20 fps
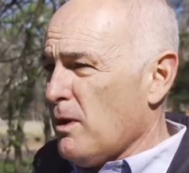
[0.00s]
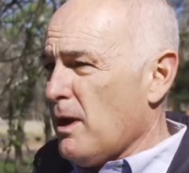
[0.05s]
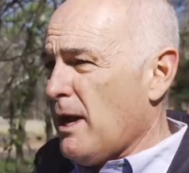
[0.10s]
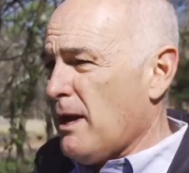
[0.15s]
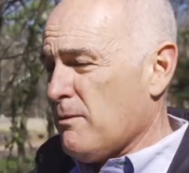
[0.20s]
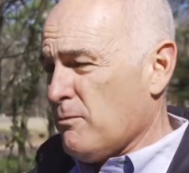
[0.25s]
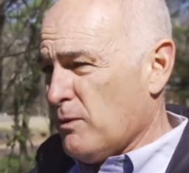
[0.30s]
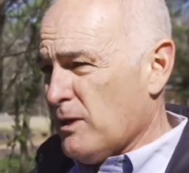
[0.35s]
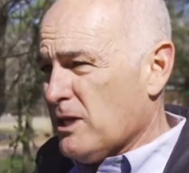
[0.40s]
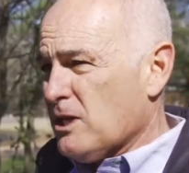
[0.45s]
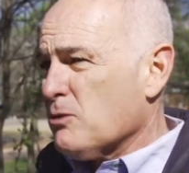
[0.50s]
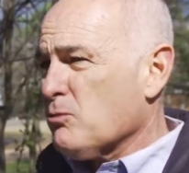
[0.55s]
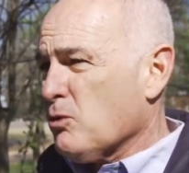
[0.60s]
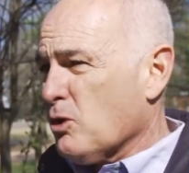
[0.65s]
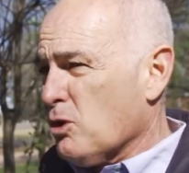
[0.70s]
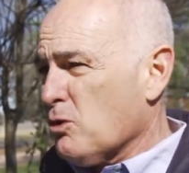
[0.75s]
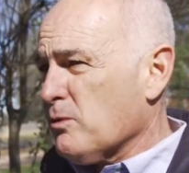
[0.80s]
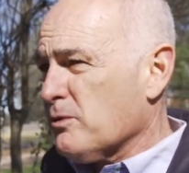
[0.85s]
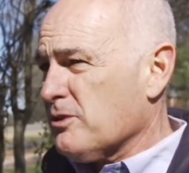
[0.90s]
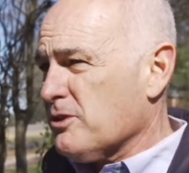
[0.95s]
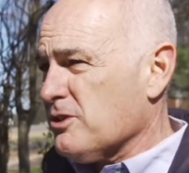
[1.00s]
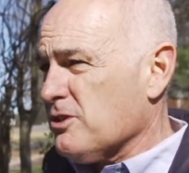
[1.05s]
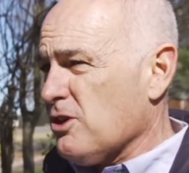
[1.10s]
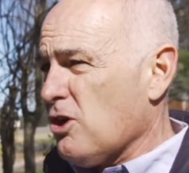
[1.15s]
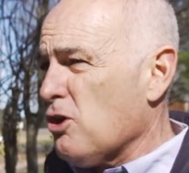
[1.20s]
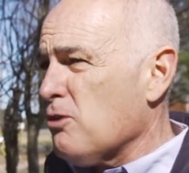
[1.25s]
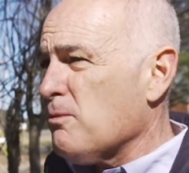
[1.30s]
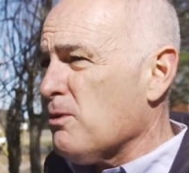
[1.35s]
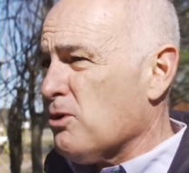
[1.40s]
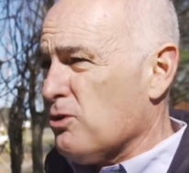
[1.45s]
And we could work with the
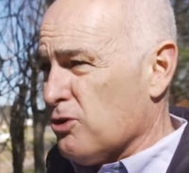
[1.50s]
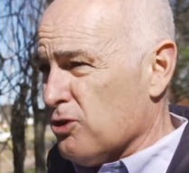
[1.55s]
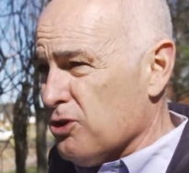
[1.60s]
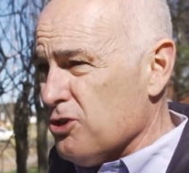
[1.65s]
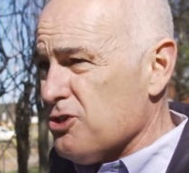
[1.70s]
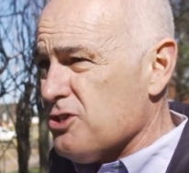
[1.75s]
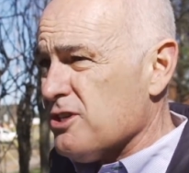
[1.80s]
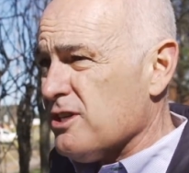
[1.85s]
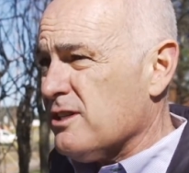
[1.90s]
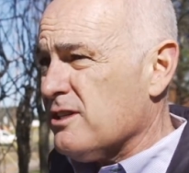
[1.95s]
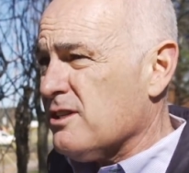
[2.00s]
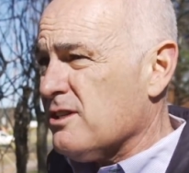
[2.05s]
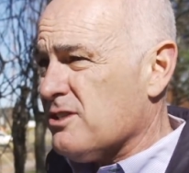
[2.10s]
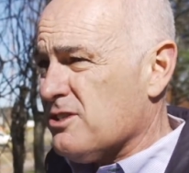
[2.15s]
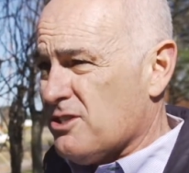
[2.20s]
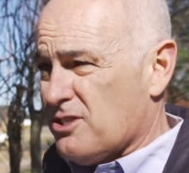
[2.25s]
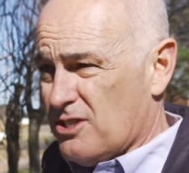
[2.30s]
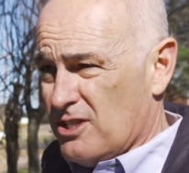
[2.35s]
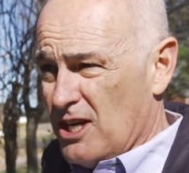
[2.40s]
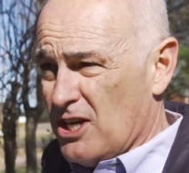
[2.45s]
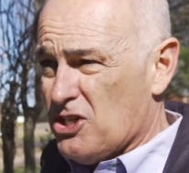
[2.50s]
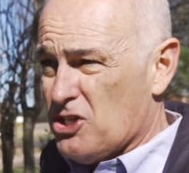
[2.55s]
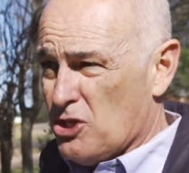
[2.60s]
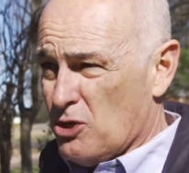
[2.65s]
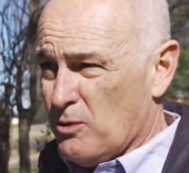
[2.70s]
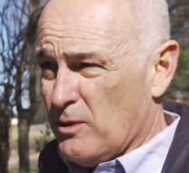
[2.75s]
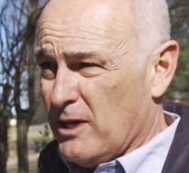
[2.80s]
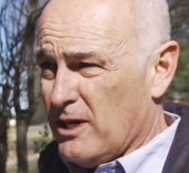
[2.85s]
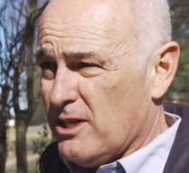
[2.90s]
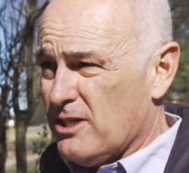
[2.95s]
homeowners and the
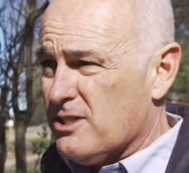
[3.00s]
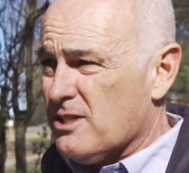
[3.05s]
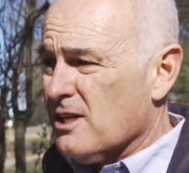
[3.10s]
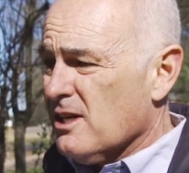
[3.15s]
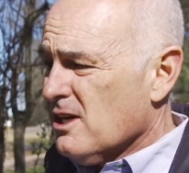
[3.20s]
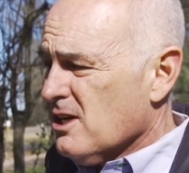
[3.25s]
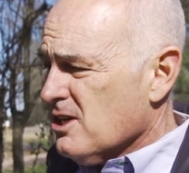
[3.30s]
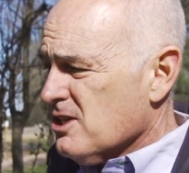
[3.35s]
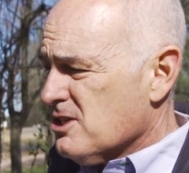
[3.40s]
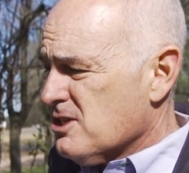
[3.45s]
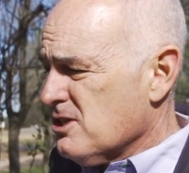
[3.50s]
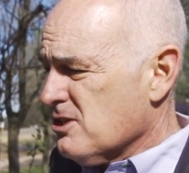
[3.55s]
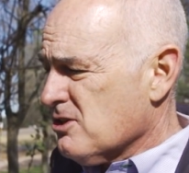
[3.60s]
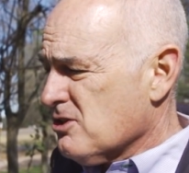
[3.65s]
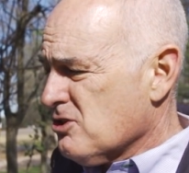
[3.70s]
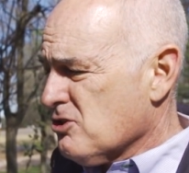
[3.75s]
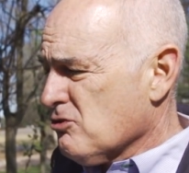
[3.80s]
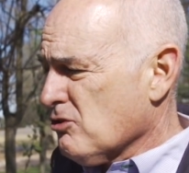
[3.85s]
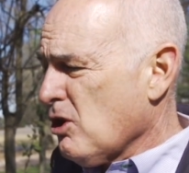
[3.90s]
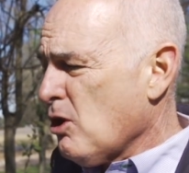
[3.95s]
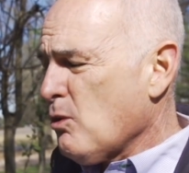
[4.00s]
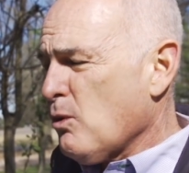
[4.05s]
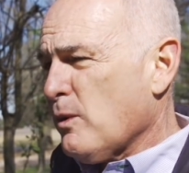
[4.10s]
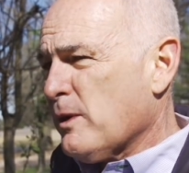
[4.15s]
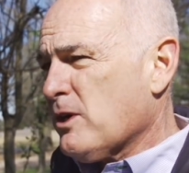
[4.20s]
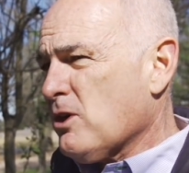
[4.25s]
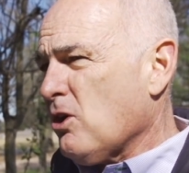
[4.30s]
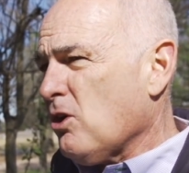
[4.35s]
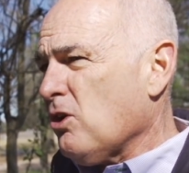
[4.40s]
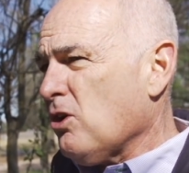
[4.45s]
HOAs to grow what
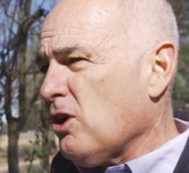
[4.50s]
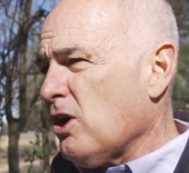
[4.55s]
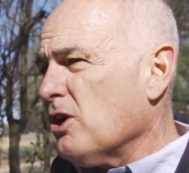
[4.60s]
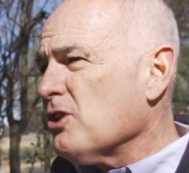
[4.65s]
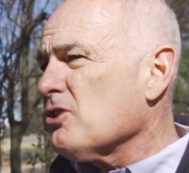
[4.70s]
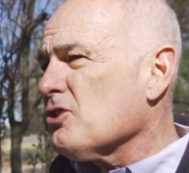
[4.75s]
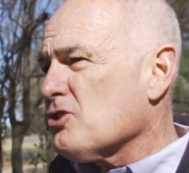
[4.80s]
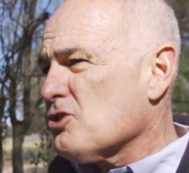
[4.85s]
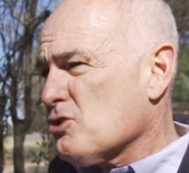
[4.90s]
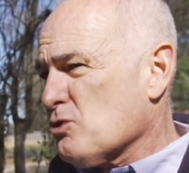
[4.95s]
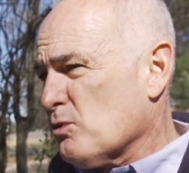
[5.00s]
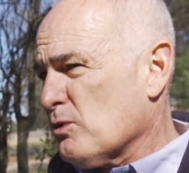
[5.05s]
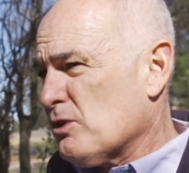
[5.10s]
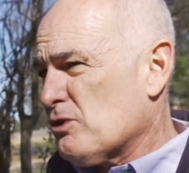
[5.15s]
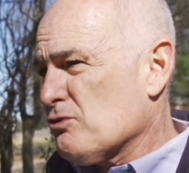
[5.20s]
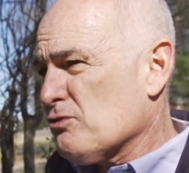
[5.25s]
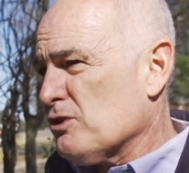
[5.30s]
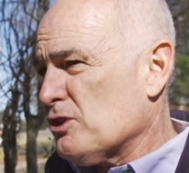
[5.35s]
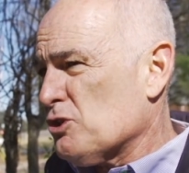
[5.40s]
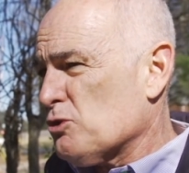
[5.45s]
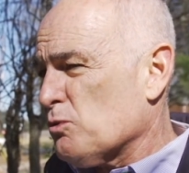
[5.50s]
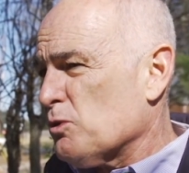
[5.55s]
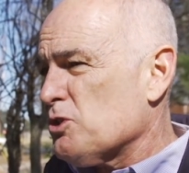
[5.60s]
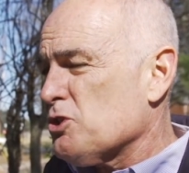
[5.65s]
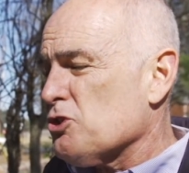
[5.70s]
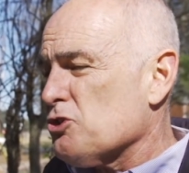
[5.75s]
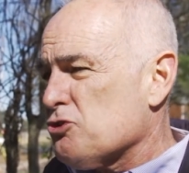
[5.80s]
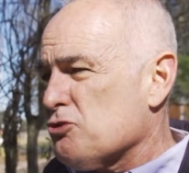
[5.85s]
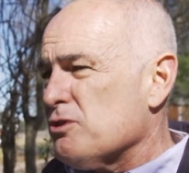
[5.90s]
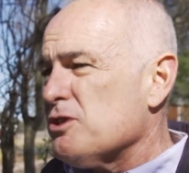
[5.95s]
we call understory trees, which
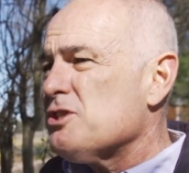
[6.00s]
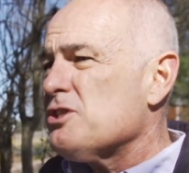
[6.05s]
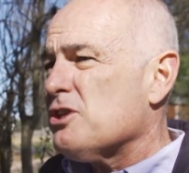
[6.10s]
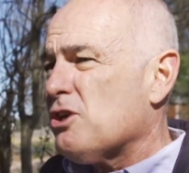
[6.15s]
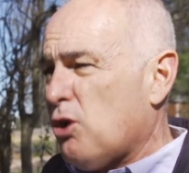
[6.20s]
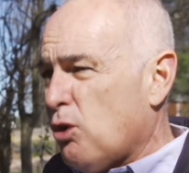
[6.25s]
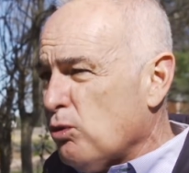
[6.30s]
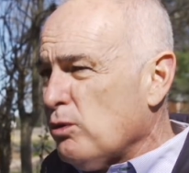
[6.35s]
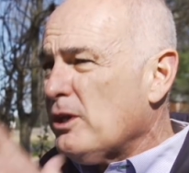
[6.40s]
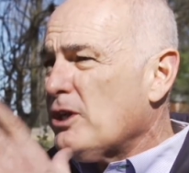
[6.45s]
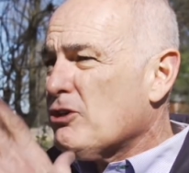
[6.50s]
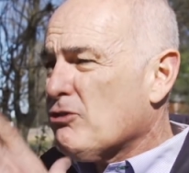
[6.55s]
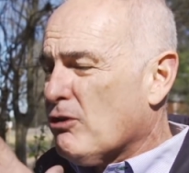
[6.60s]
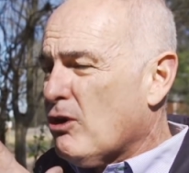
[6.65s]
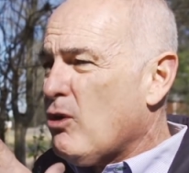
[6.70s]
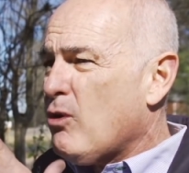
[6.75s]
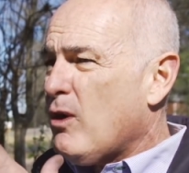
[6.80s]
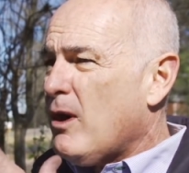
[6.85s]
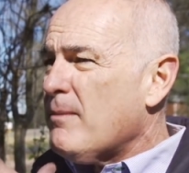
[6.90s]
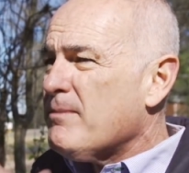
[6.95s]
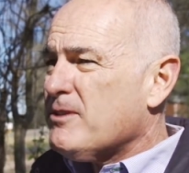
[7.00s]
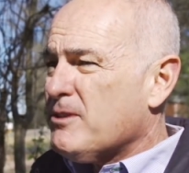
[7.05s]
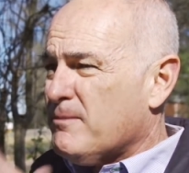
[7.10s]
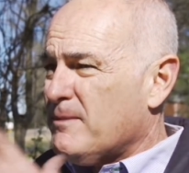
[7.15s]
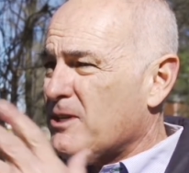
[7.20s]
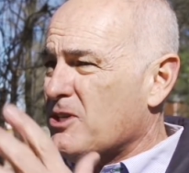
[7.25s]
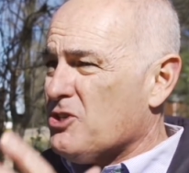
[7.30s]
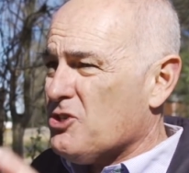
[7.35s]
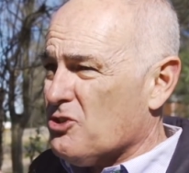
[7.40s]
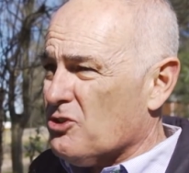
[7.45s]
are trees that only grow up to
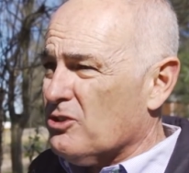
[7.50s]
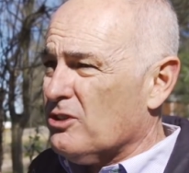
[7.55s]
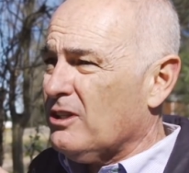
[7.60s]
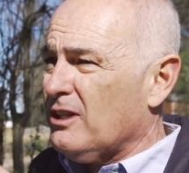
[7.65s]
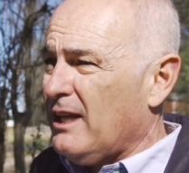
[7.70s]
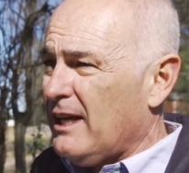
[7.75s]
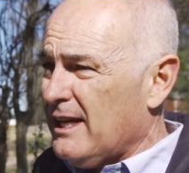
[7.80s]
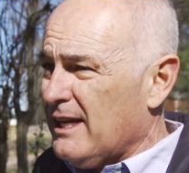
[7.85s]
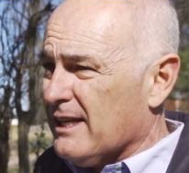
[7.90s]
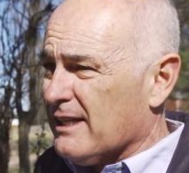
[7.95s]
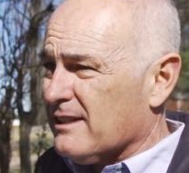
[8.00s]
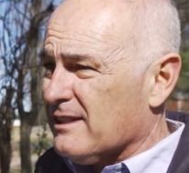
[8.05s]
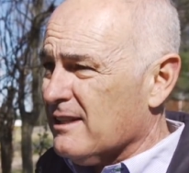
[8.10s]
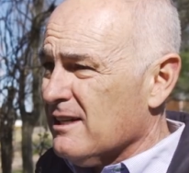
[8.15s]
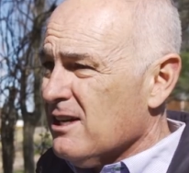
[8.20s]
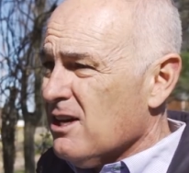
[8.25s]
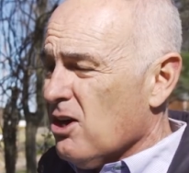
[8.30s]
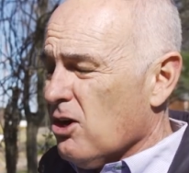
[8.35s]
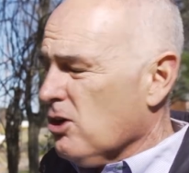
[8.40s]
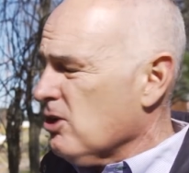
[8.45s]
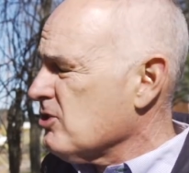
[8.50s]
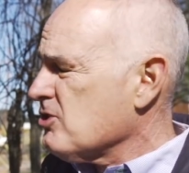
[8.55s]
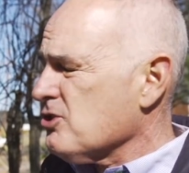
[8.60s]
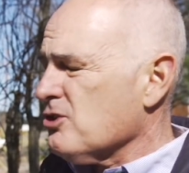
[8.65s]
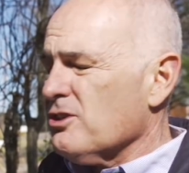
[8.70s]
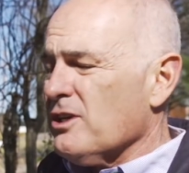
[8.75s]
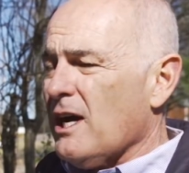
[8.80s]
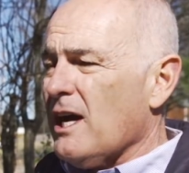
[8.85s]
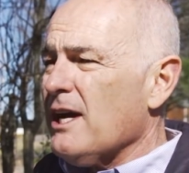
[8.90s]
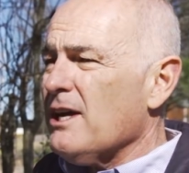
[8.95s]
be a certain length, or a
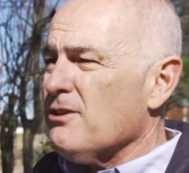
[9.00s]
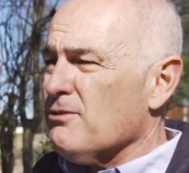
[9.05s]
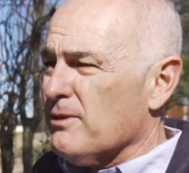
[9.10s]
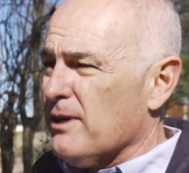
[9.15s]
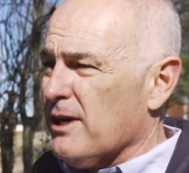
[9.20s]
certain height